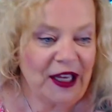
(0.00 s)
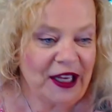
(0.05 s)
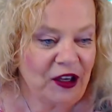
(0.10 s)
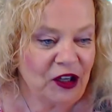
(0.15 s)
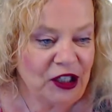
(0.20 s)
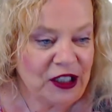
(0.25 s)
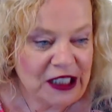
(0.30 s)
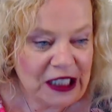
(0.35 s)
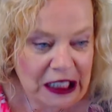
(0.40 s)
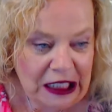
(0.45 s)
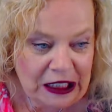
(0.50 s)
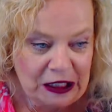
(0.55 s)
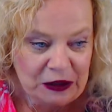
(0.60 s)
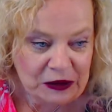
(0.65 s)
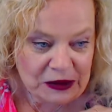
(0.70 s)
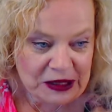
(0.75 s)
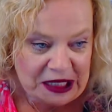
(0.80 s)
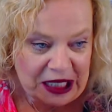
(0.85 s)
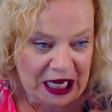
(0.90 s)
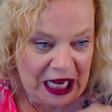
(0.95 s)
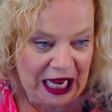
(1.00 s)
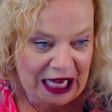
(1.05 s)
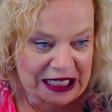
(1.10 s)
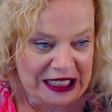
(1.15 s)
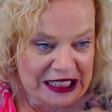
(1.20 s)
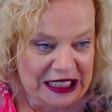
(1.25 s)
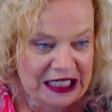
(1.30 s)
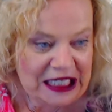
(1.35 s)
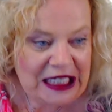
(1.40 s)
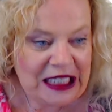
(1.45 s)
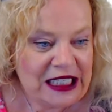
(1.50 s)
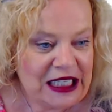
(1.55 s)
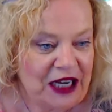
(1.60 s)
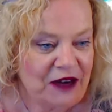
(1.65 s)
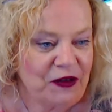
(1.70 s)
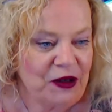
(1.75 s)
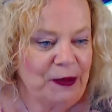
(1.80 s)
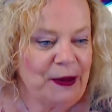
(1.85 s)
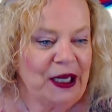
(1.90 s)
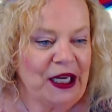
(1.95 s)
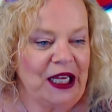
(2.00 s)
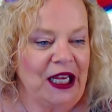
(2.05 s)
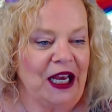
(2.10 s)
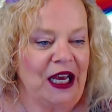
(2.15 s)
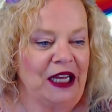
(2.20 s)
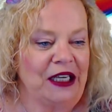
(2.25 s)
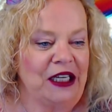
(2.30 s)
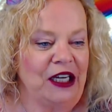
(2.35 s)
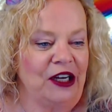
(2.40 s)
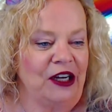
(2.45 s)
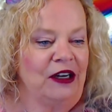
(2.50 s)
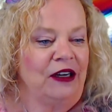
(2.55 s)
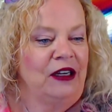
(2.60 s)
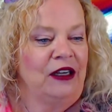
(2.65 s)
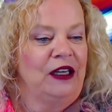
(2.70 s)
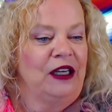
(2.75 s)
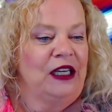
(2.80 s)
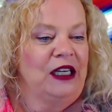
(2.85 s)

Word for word: I couldn't, you know, say hi to Diddy to everybody on here.